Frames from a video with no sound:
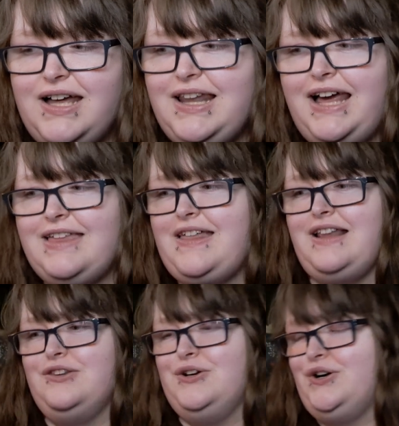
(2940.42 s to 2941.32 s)
I like
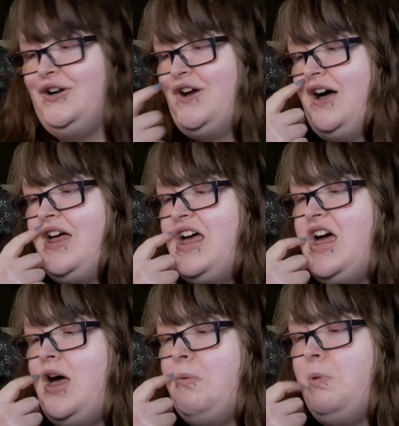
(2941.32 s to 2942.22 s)
that look or not,
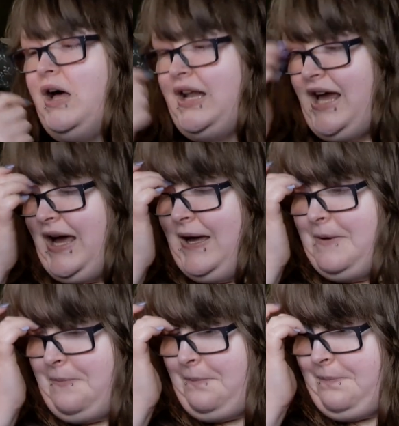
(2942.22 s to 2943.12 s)
but
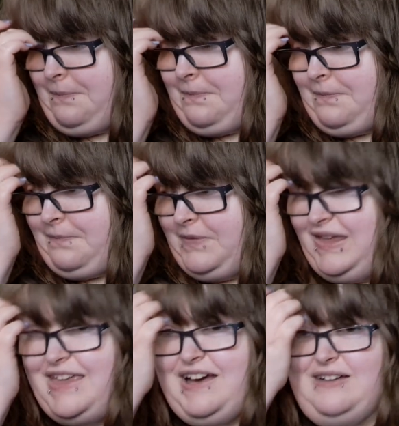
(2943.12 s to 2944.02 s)

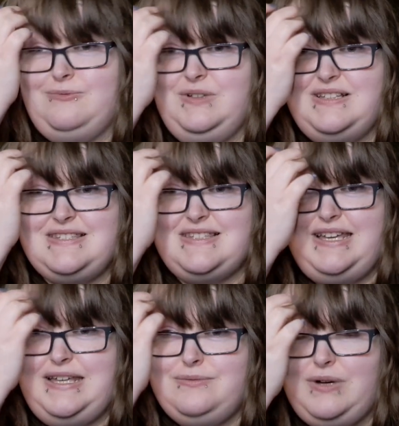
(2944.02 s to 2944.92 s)
yeah, we'll
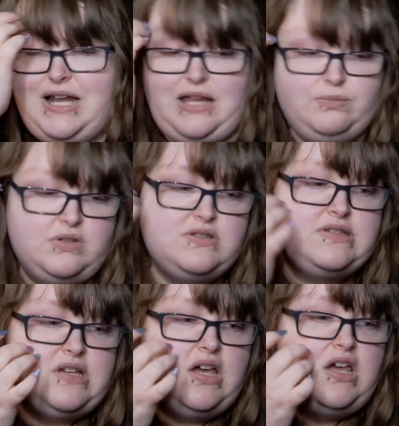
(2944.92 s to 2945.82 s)
see what
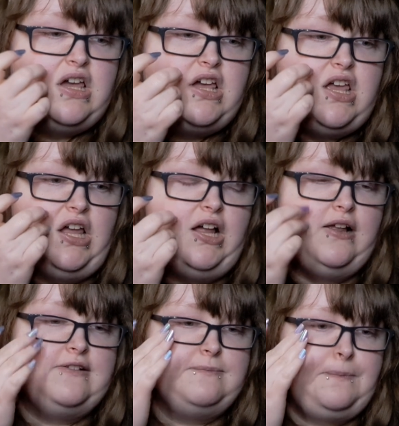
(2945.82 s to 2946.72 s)
happens.
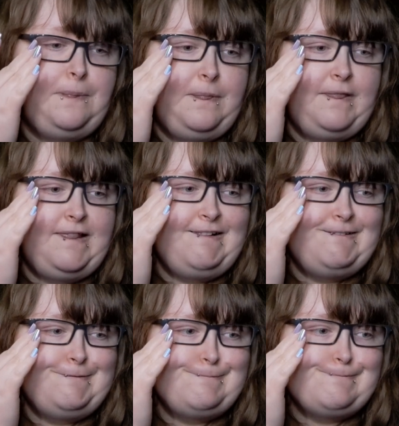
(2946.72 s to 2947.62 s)
And
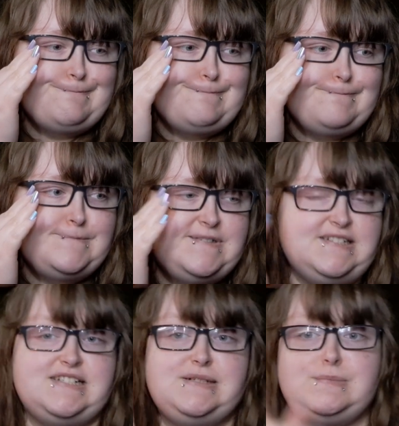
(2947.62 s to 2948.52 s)

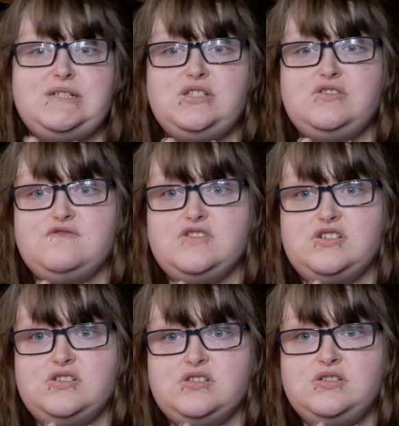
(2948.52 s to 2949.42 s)
then I might do a
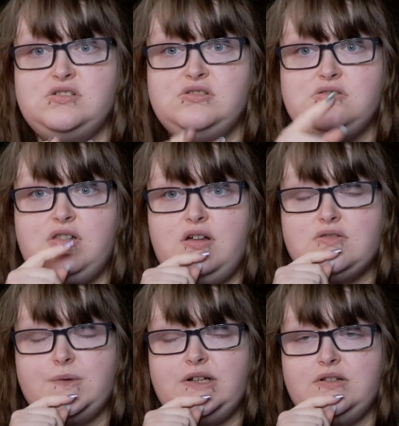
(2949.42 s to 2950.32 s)
vlog
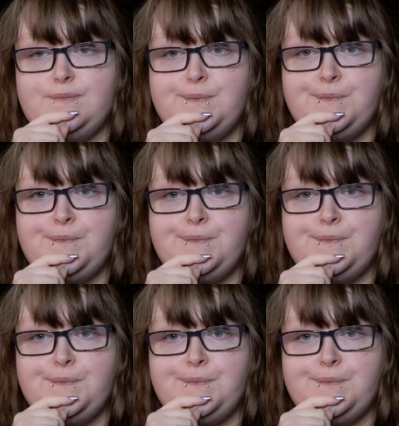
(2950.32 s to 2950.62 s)
as well,